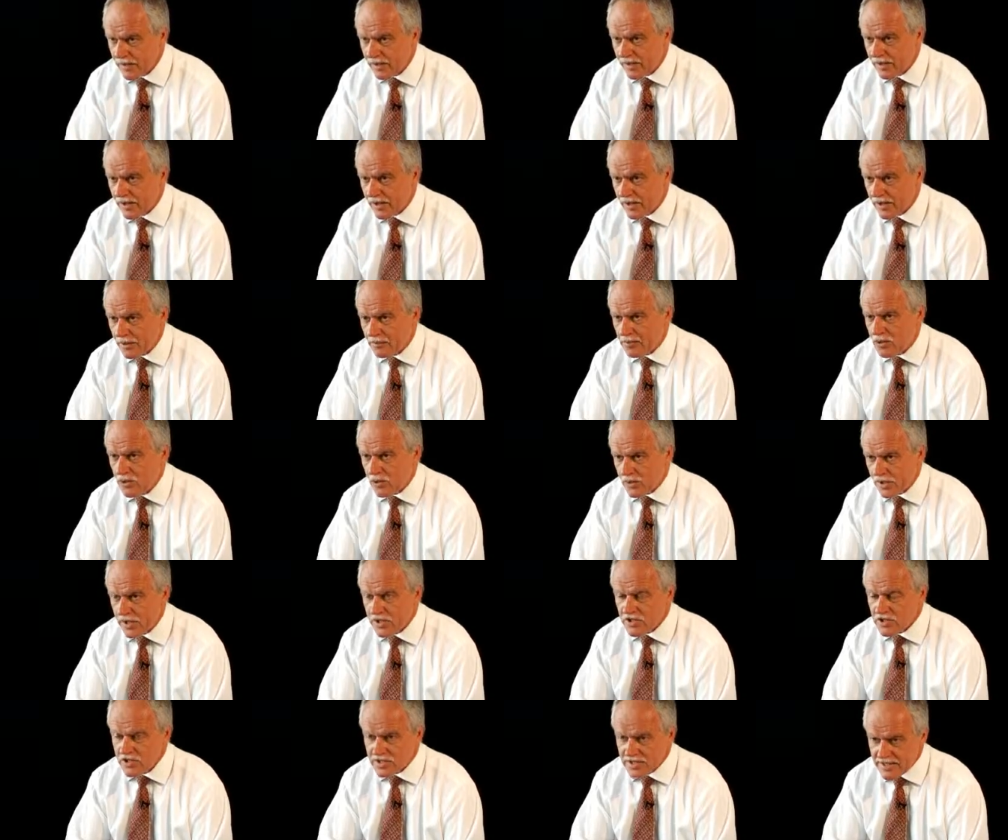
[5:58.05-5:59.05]
You can
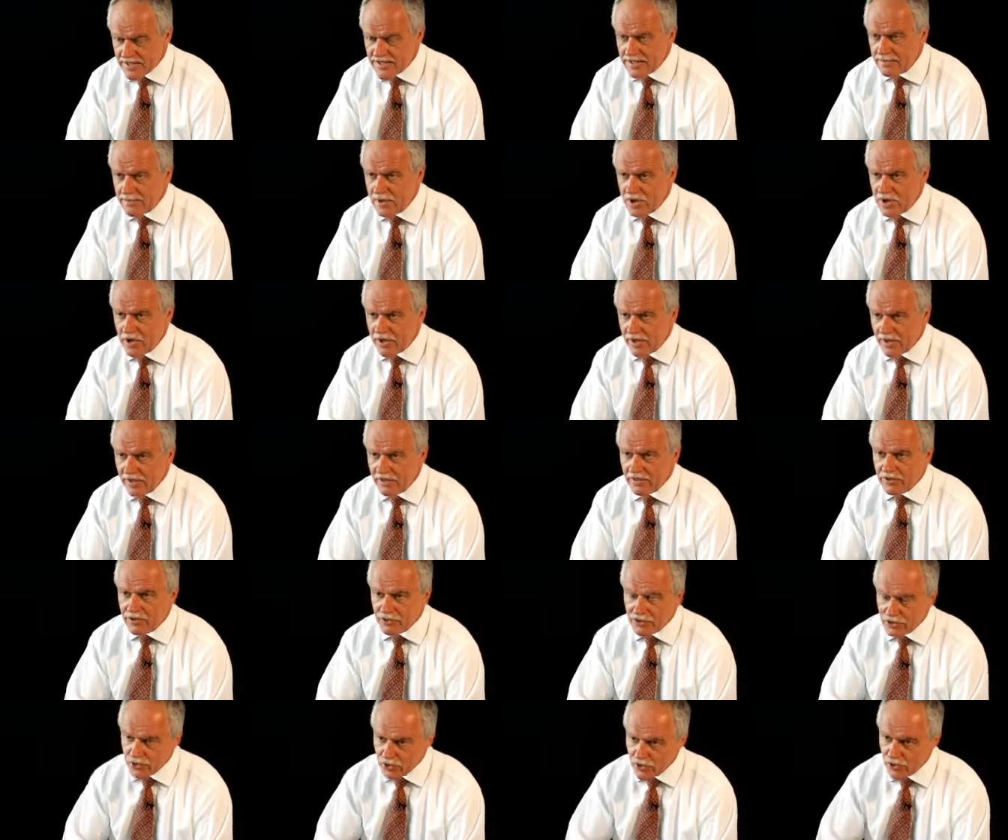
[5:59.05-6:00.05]
actually test the market
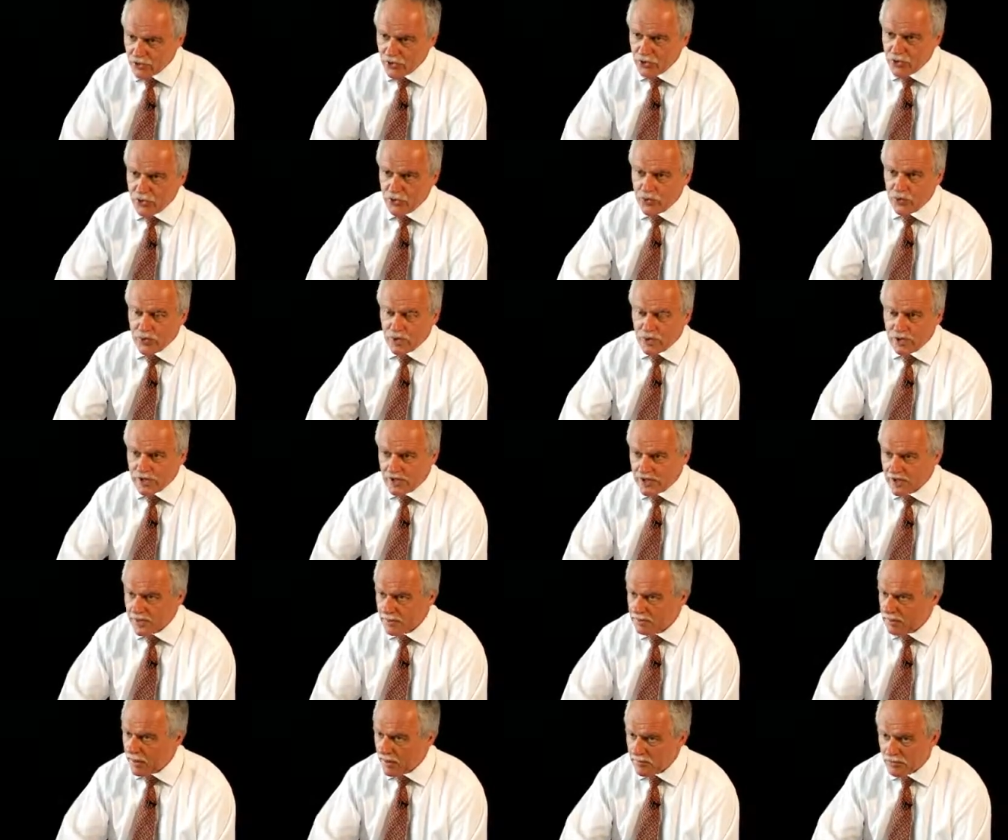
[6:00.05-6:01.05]
through
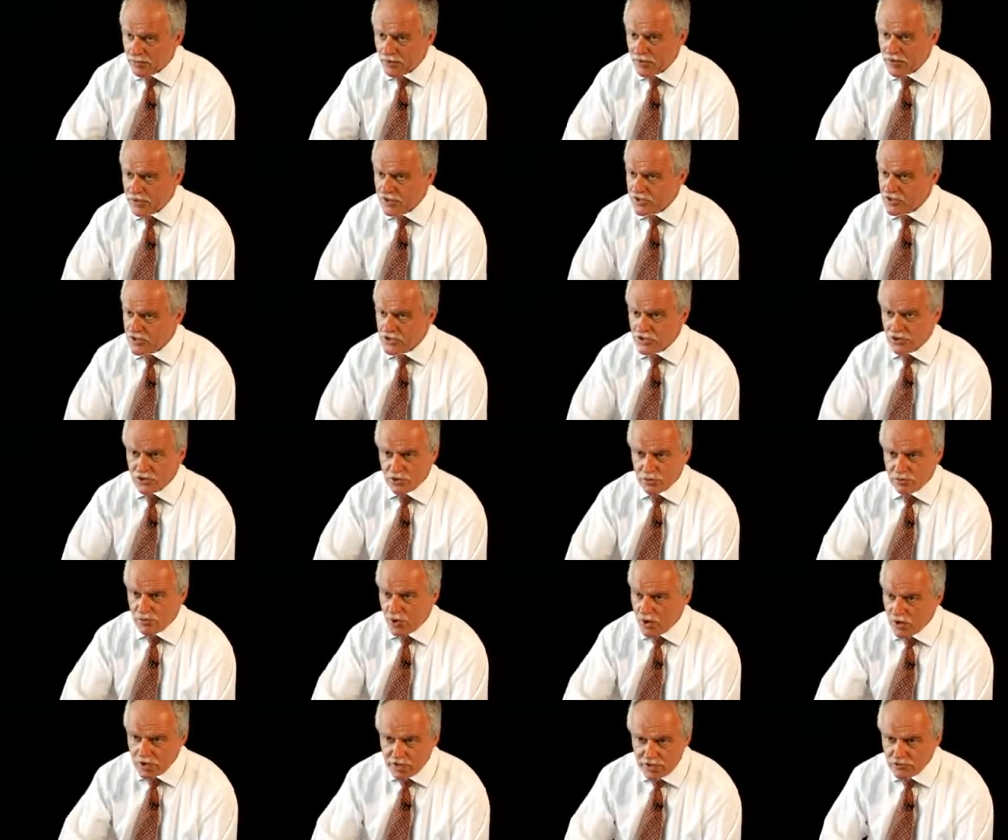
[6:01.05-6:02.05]
pamphlets, through
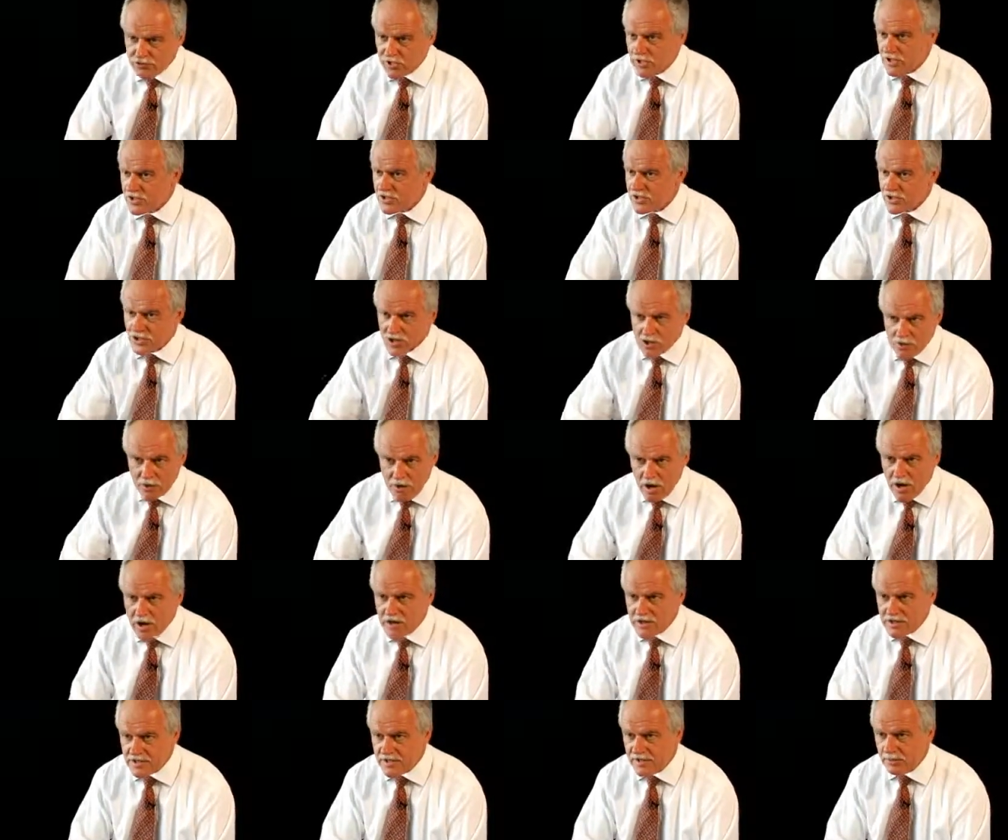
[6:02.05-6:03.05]
market research, through
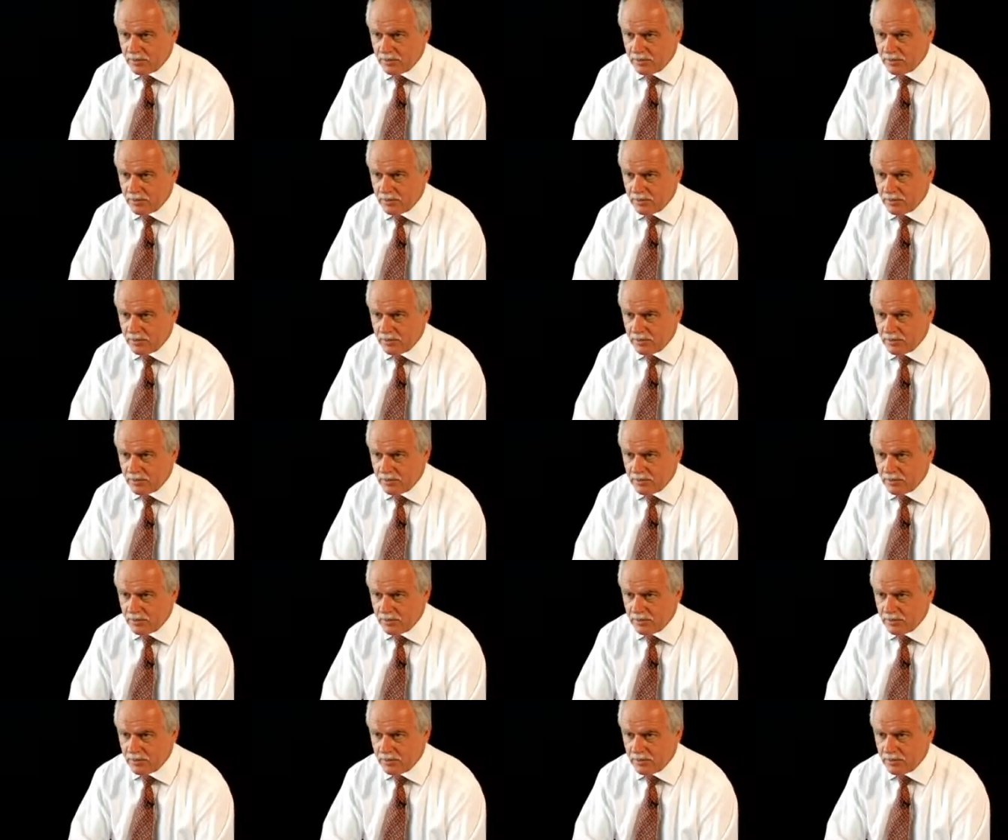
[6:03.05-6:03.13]
asking